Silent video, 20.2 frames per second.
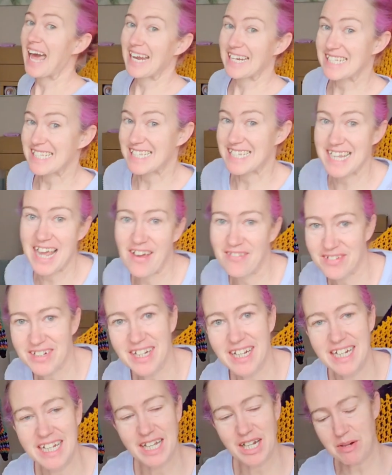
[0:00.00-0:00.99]
it's
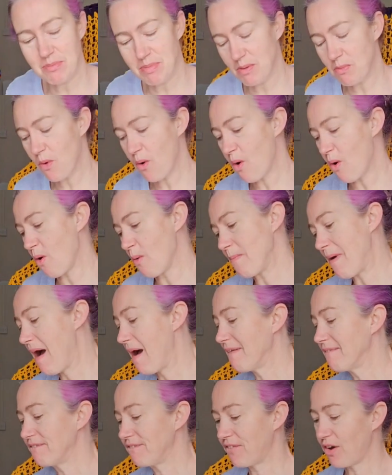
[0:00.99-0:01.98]
definitely going to be warm
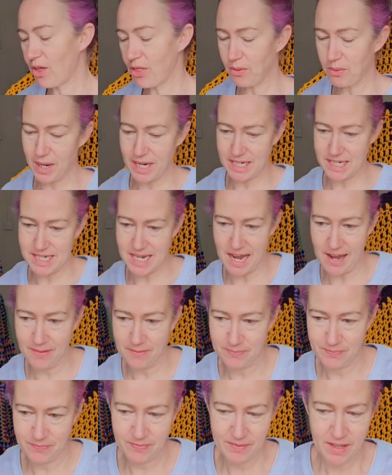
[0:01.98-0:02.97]
for the winter.
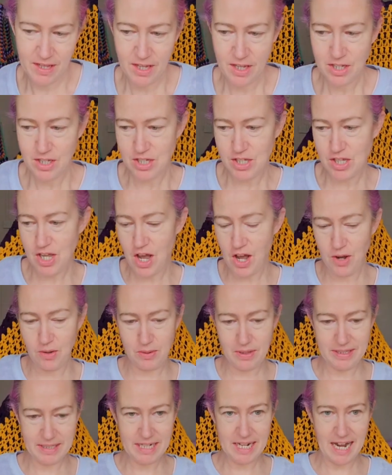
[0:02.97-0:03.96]
So
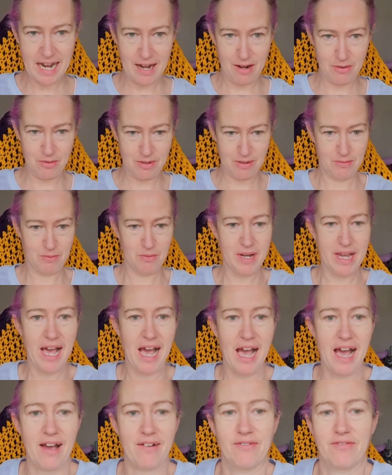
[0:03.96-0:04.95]
now we
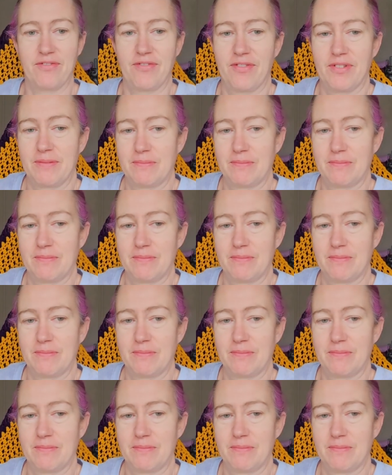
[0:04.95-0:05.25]
have